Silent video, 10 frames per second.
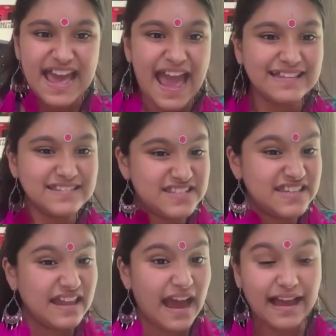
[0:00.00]
And
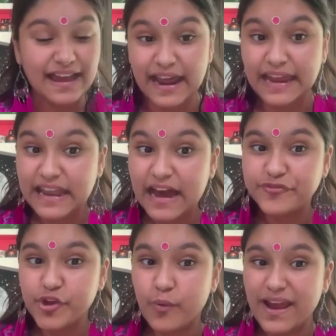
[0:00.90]
I love
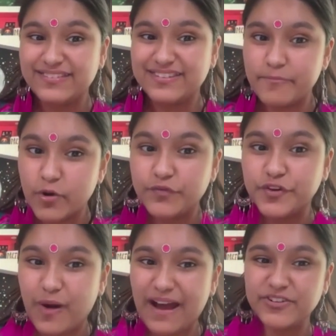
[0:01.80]
the way she moves
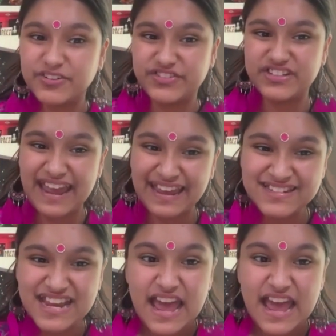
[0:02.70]
around on stage,